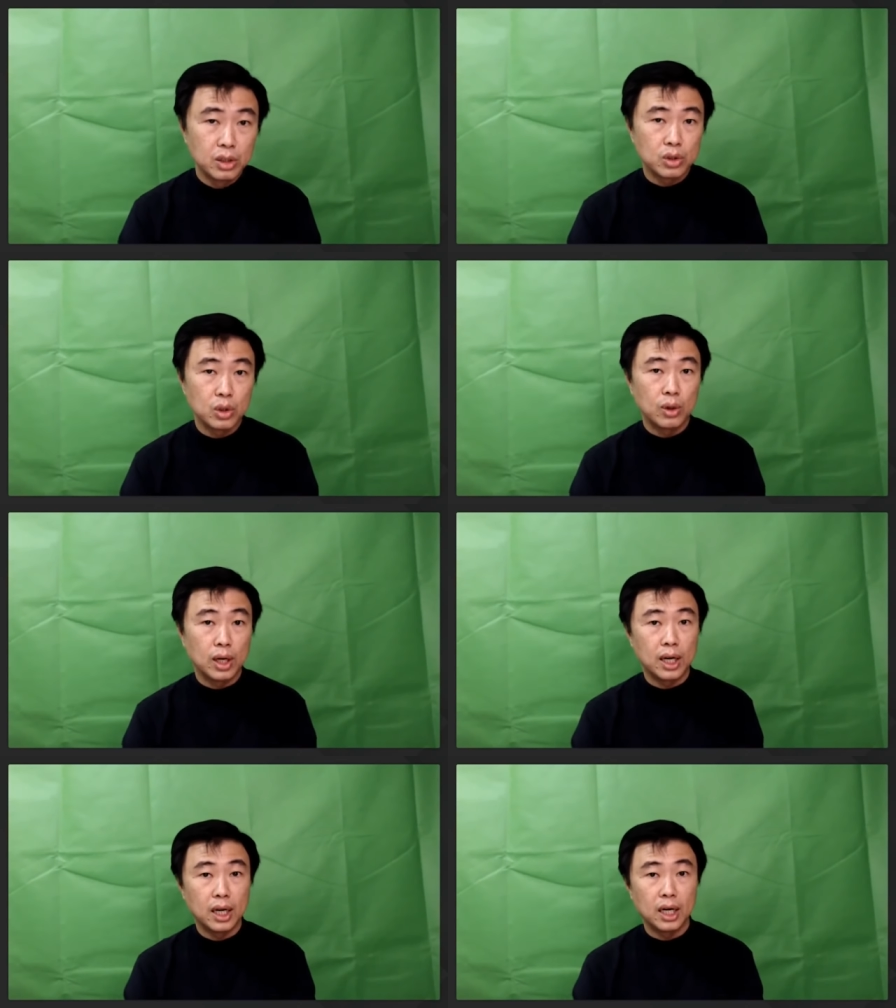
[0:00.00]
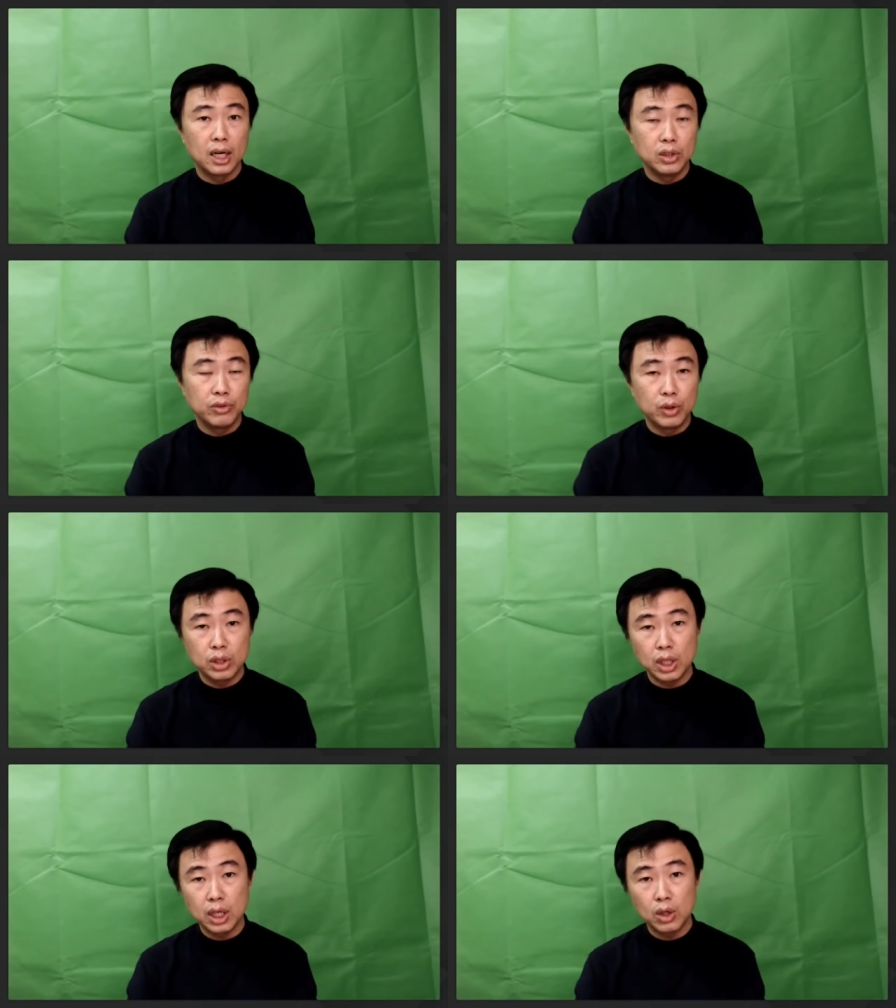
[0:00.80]
So uh, if you
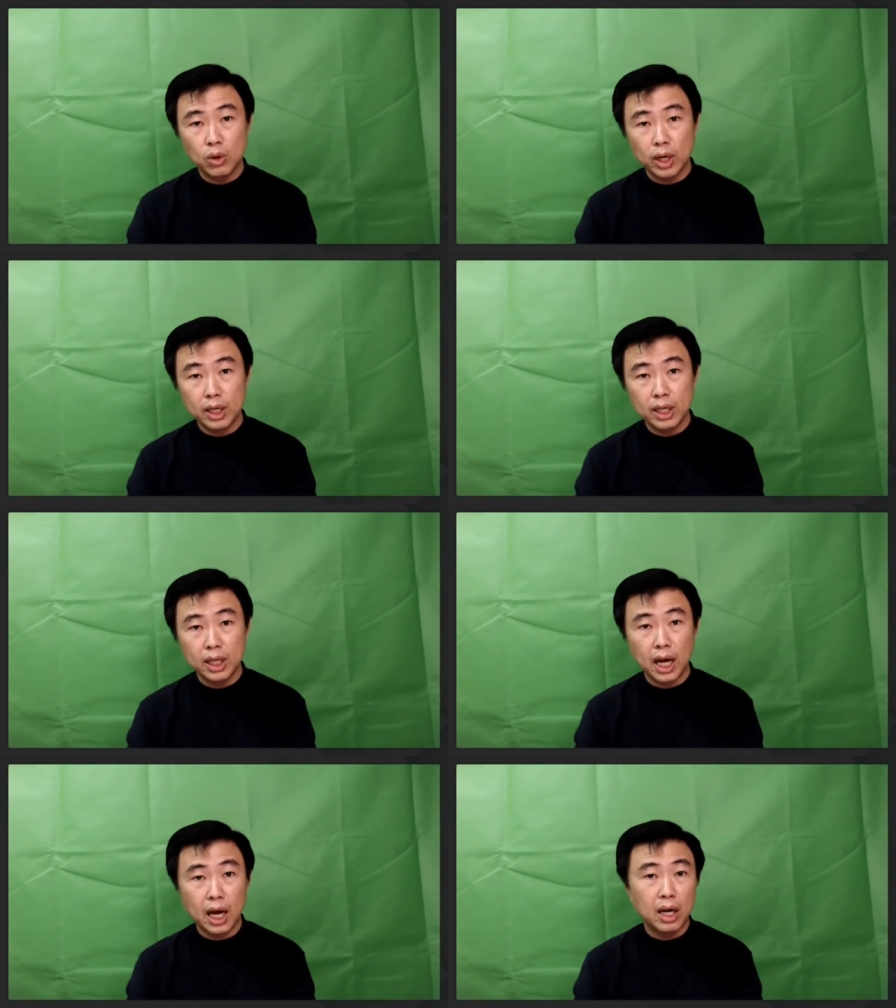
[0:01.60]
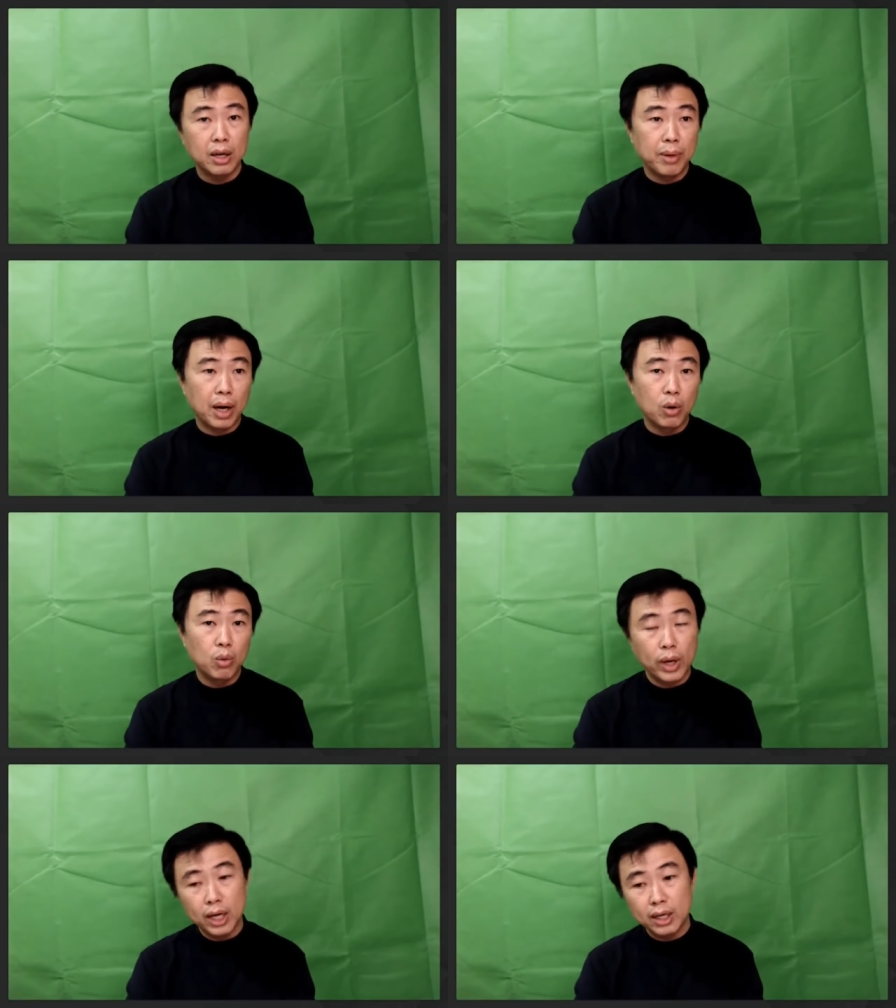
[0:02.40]
take a look at it, Hai Mao
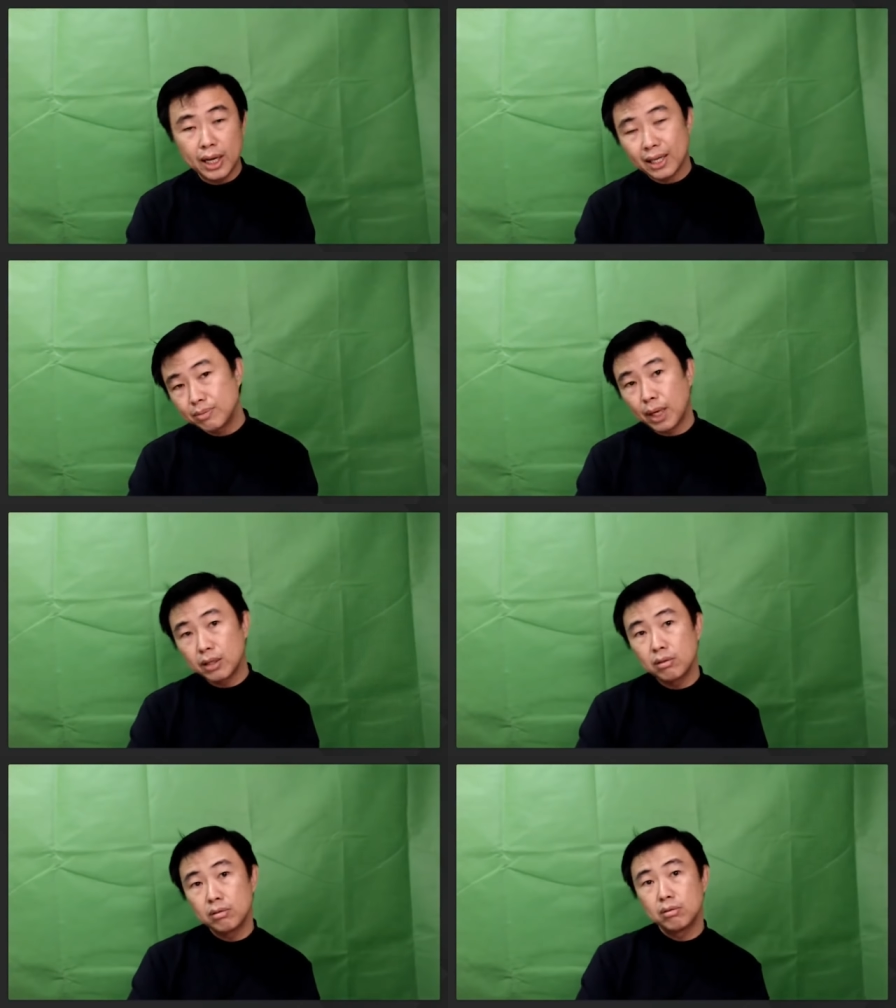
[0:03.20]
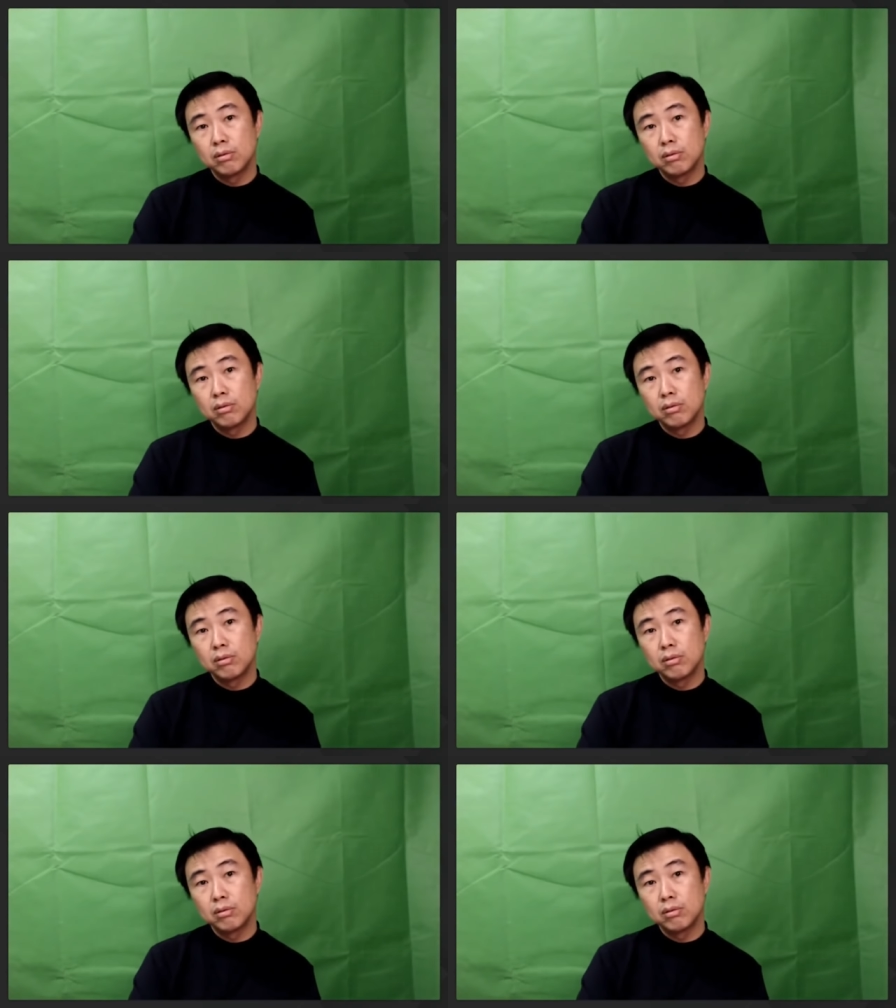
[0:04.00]
Wei next month